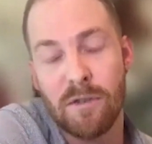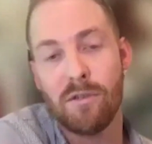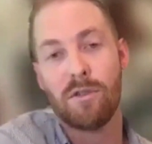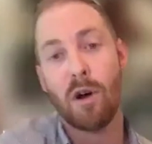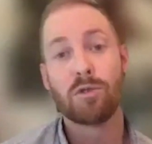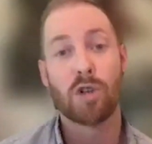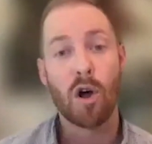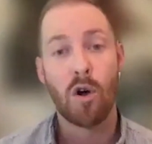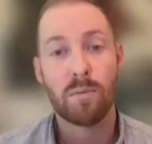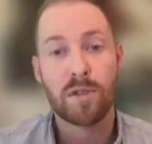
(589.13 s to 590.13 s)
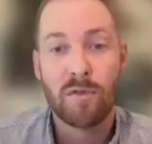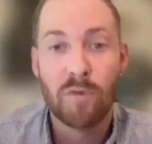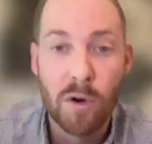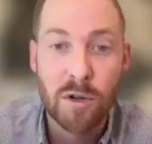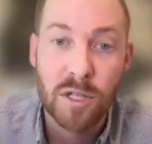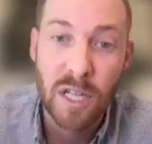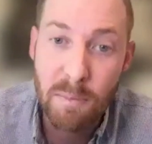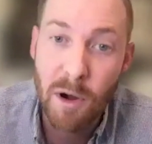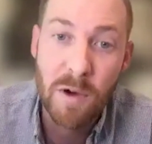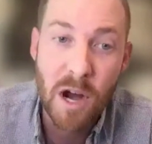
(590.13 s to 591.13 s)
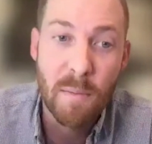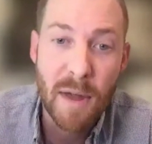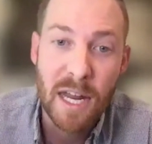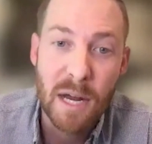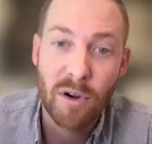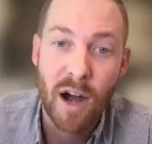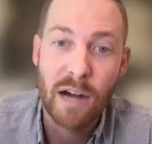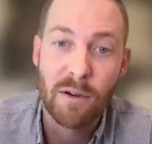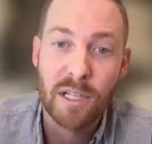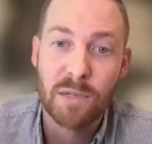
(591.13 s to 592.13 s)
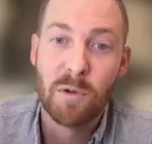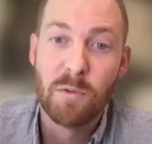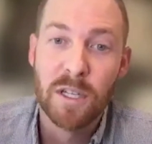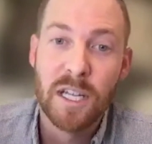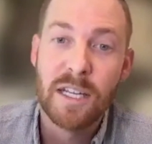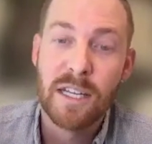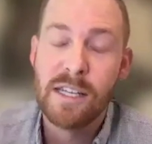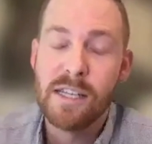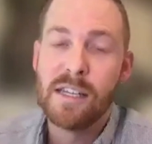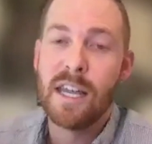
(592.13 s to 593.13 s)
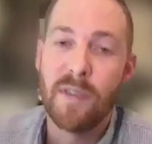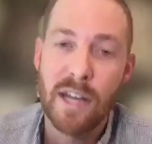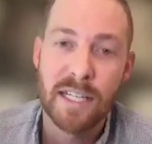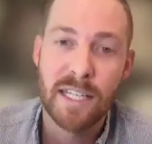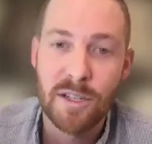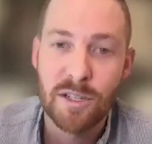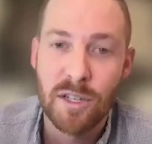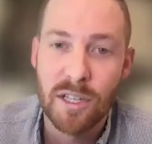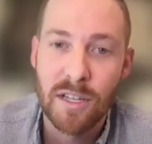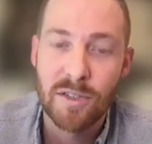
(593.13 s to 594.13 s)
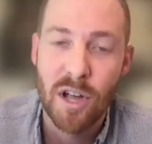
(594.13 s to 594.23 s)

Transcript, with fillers: those homes, unfortunately, but we are making progress and we're really giving attention to this.